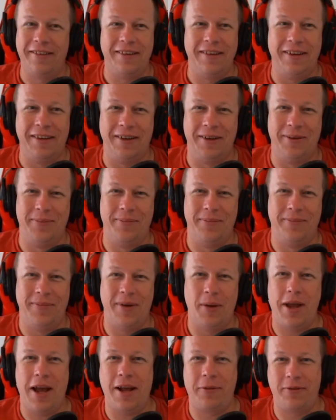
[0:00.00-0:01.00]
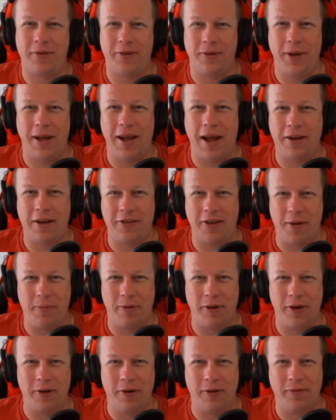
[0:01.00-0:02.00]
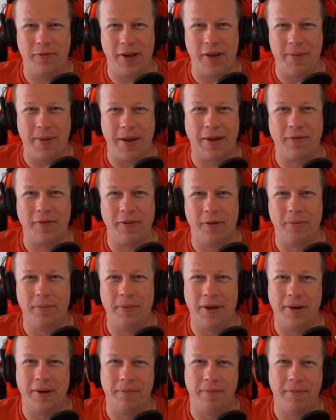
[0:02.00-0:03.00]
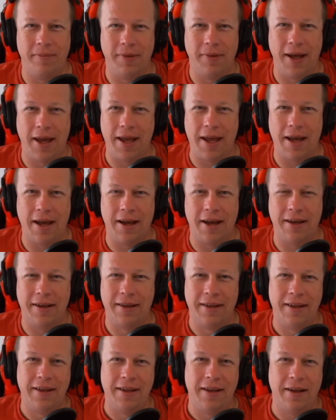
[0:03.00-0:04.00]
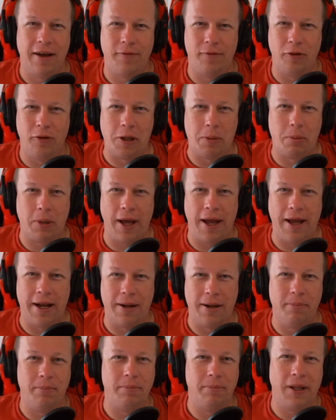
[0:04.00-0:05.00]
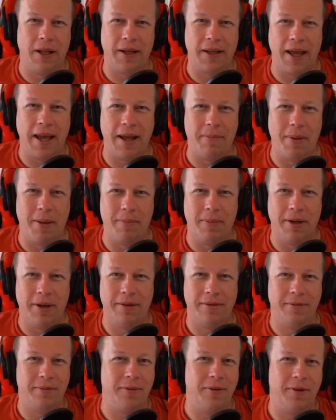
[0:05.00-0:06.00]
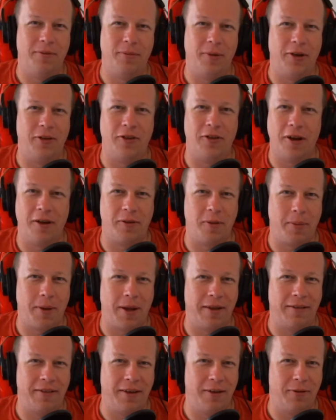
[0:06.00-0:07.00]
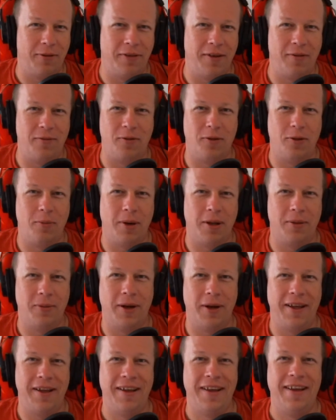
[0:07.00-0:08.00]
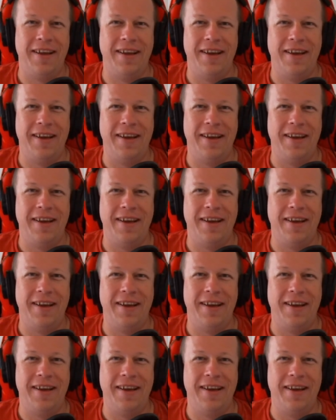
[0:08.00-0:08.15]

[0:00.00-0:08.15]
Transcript: Um, and we have we actually had pretty good feedback from um, a uh, a fully paid up BlahCade member, of which you don't have to pay a single cent for, by the way.